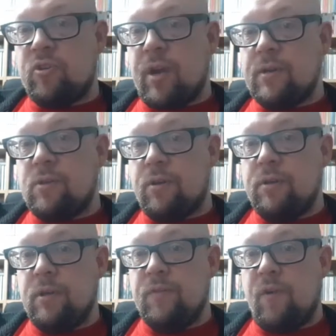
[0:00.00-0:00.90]
tracks on.
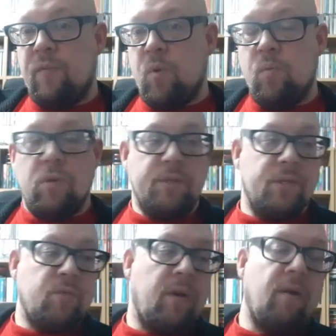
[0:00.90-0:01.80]
There's 5.1s
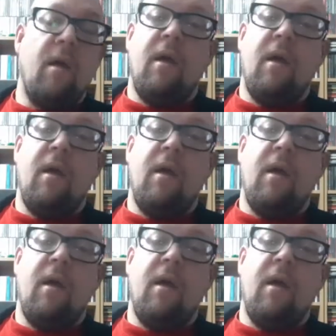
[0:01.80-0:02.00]
as well.